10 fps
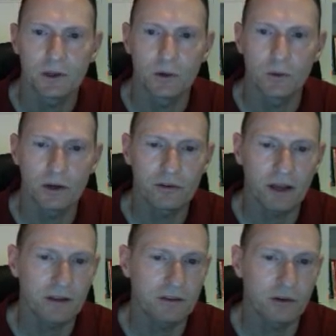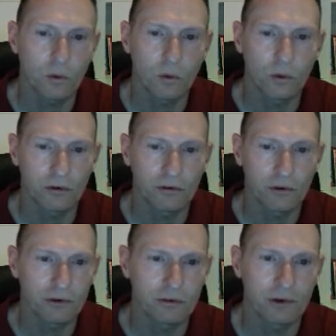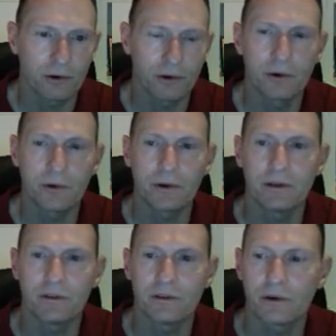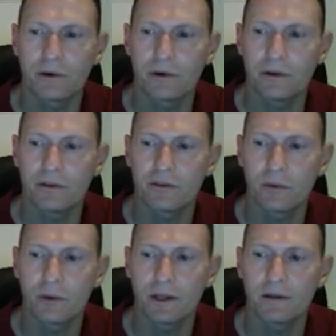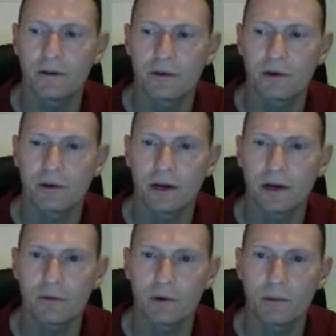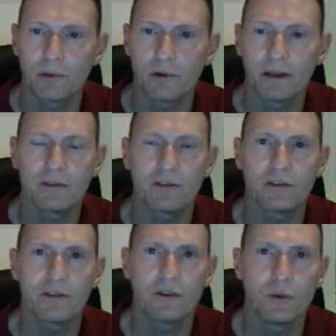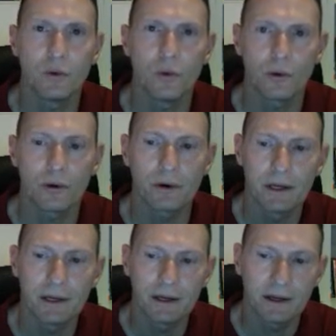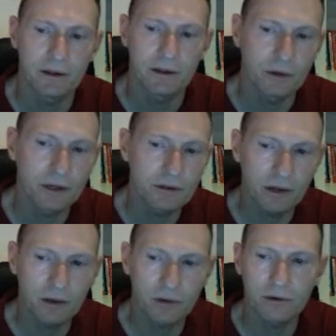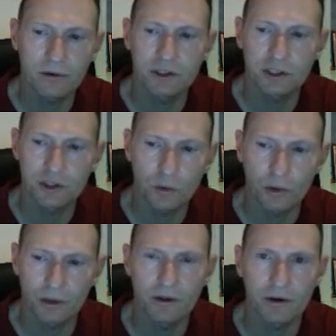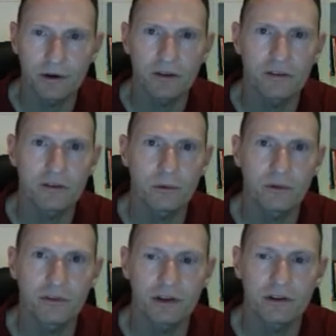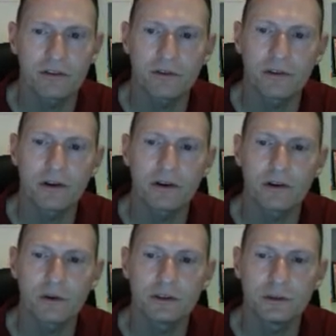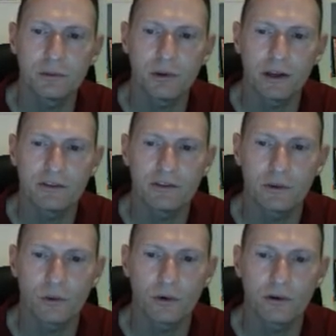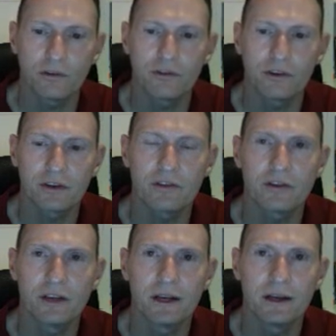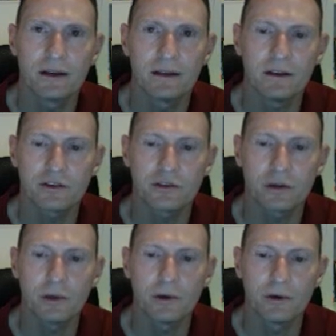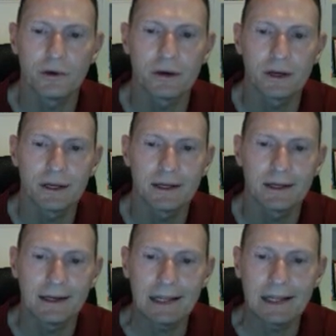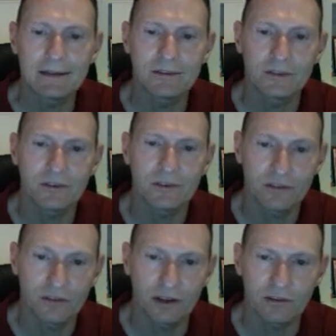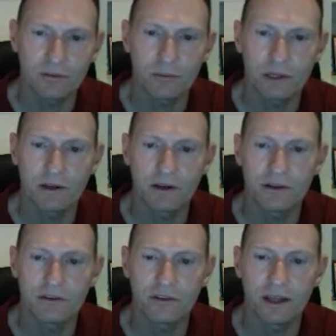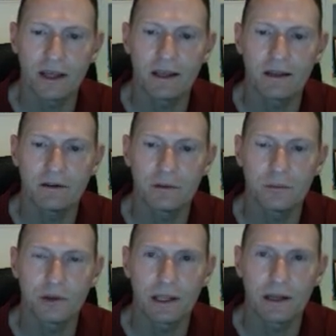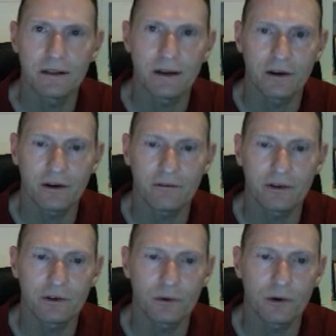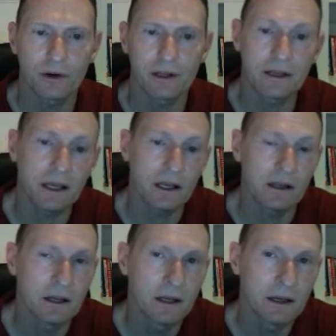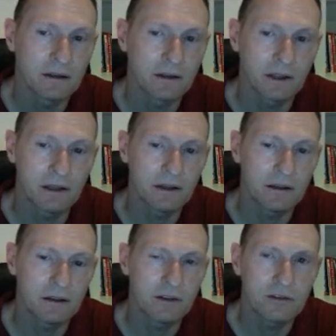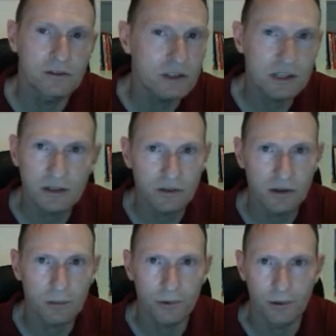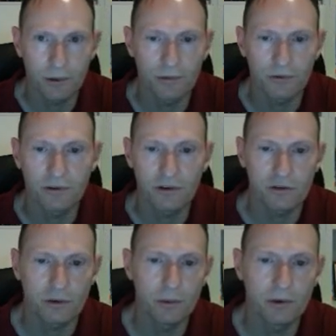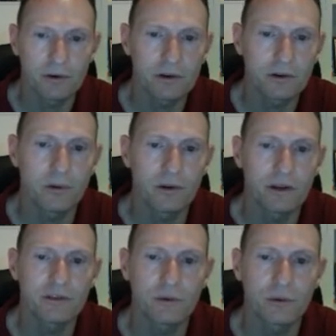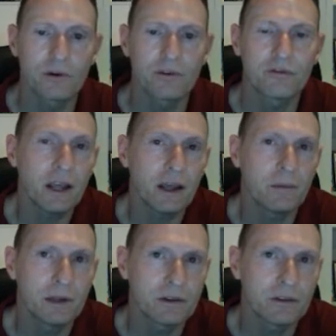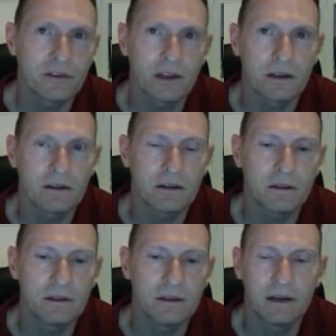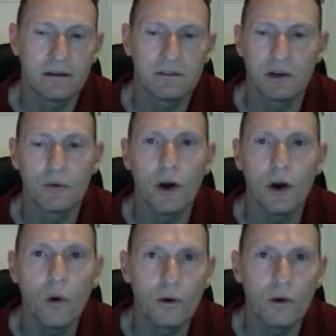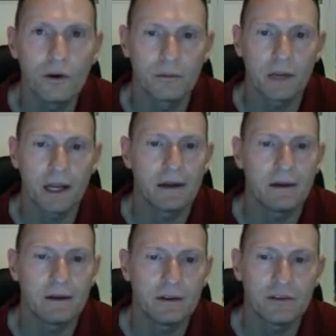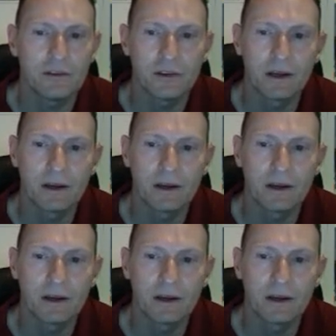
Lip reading: No one else has an order to fill, 0 and 0, and so we end the turn, everyone places a new order. Now the retailer shorted their customer 6, so they're going to place an order of 6. The distributor needs 6 because they depleted their inventory. Again, these are just example numbers. The distributor could place an order of 10 because they don't know what demand is.